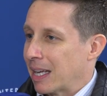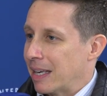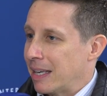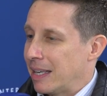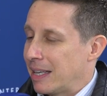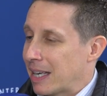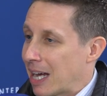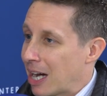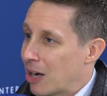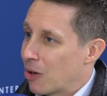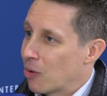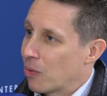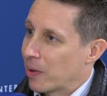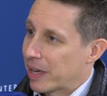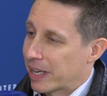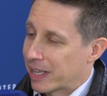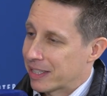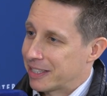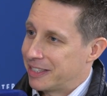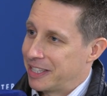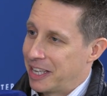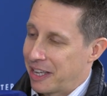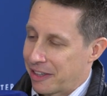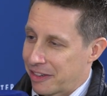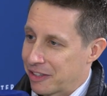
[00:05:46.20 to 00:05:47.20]
Now we are
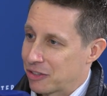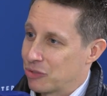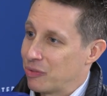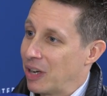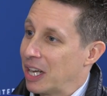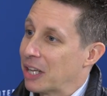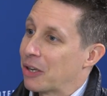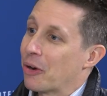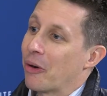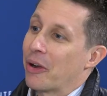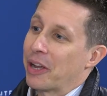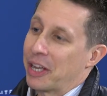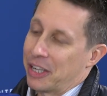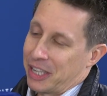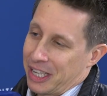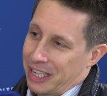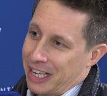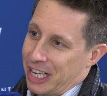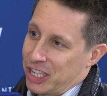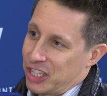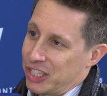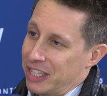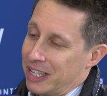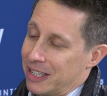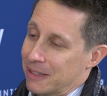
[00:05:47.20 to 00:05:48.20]
seeing this really going
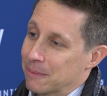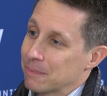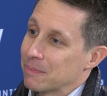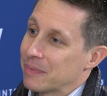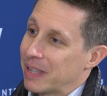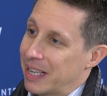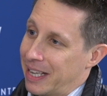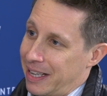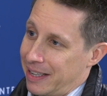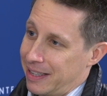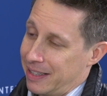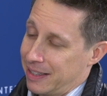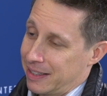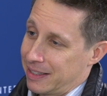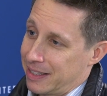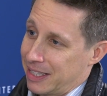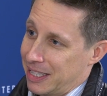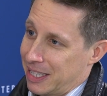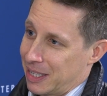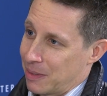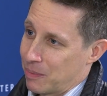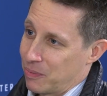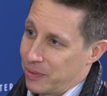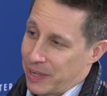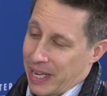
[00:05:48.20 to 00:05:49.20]
international. Mm-hmm.
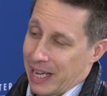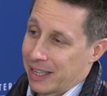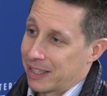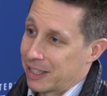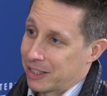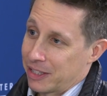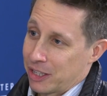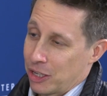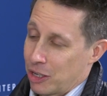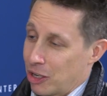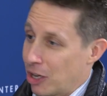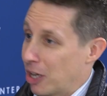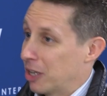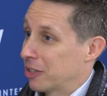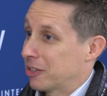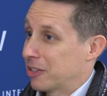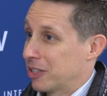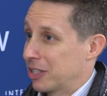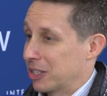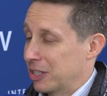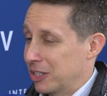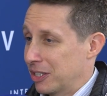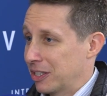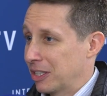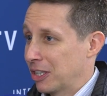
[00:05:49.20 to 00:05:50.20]
And we added a lot
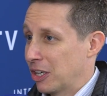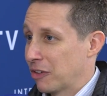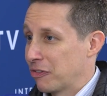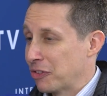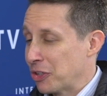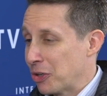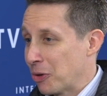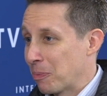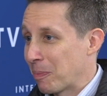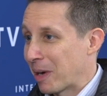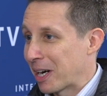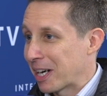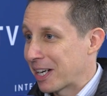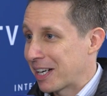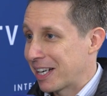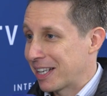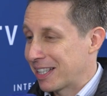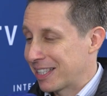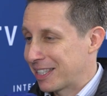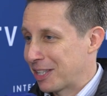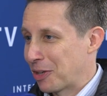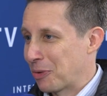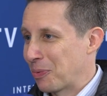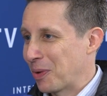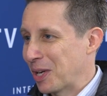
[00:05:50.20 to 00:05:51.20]
of new
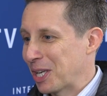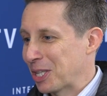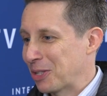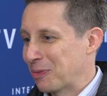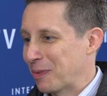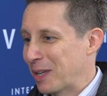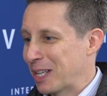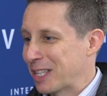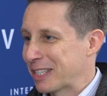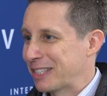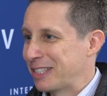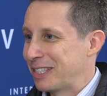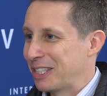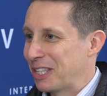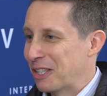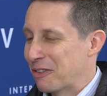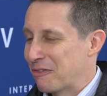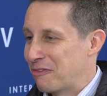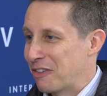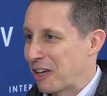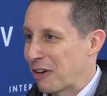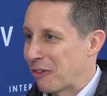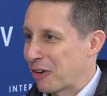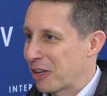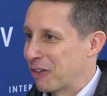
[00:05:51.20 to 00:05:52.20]
markets, and we as well see a
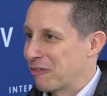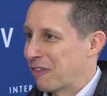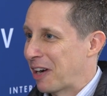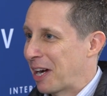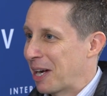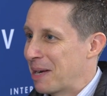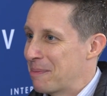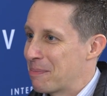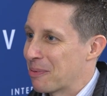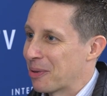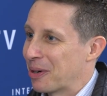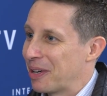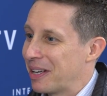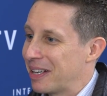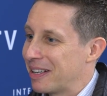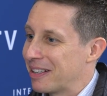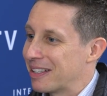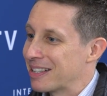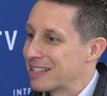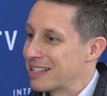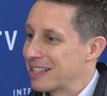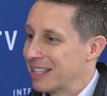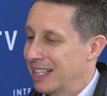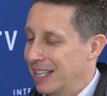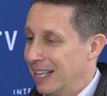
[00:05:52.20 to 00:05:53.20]
very
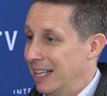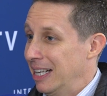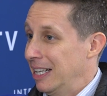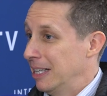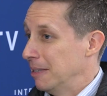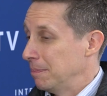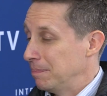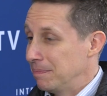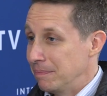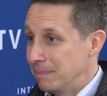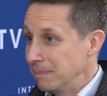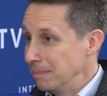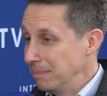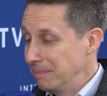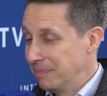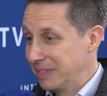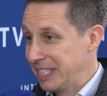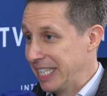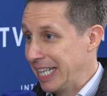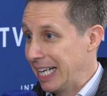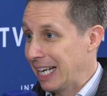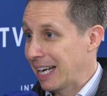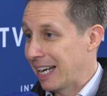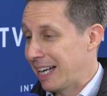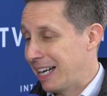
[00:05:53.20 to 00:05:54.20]
vibrant
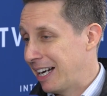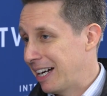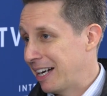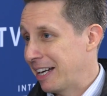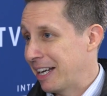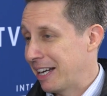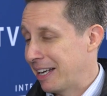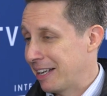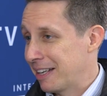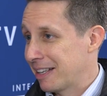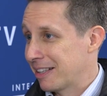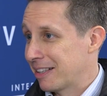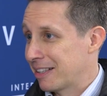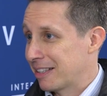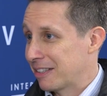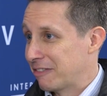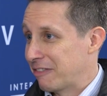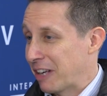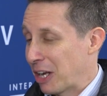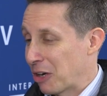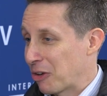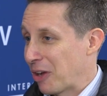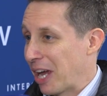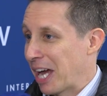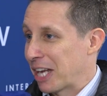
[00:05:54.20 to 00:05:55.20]
dealer and
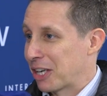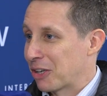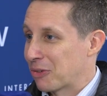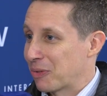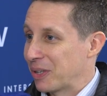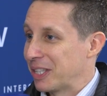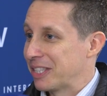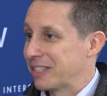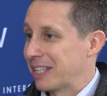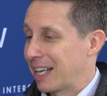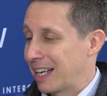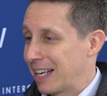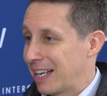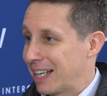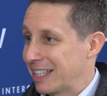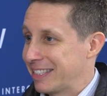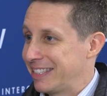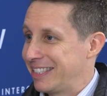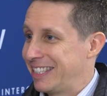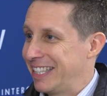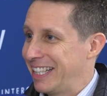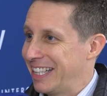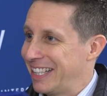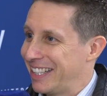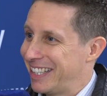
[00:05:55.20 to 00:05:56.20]
value-added reseller
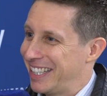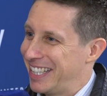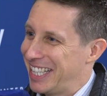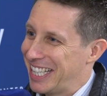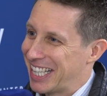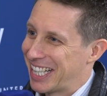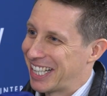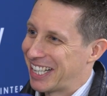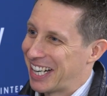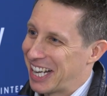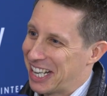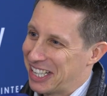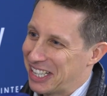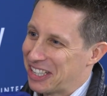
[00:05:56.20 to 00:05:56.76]
scene here at